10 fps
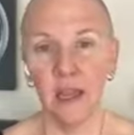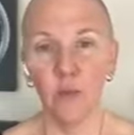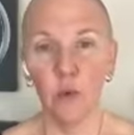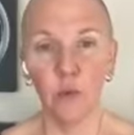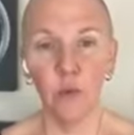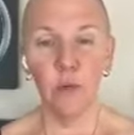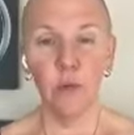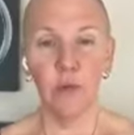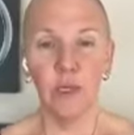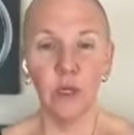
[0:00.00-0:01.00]
And when
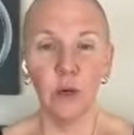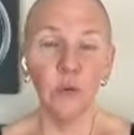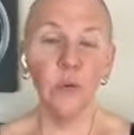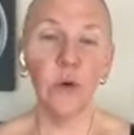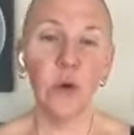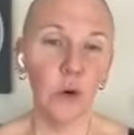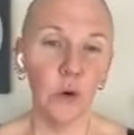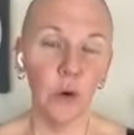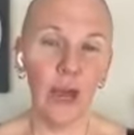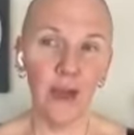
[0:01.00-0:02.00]
we don't
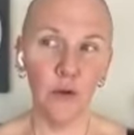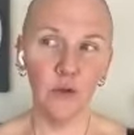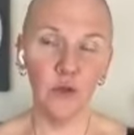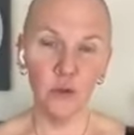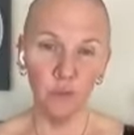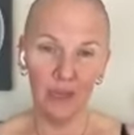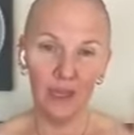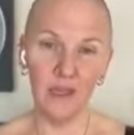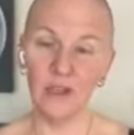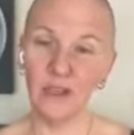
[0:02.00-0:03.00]
know how to
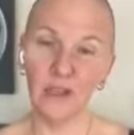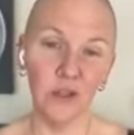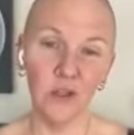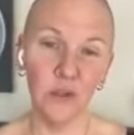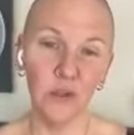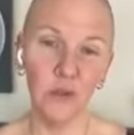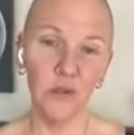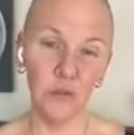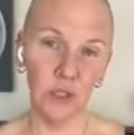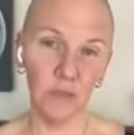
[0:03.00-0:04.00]
manage
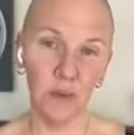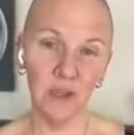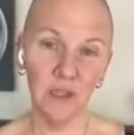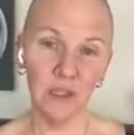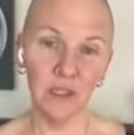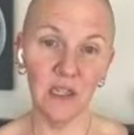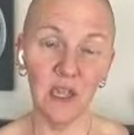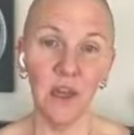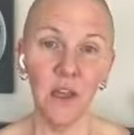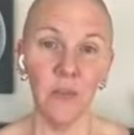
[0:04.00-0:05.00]
those responses,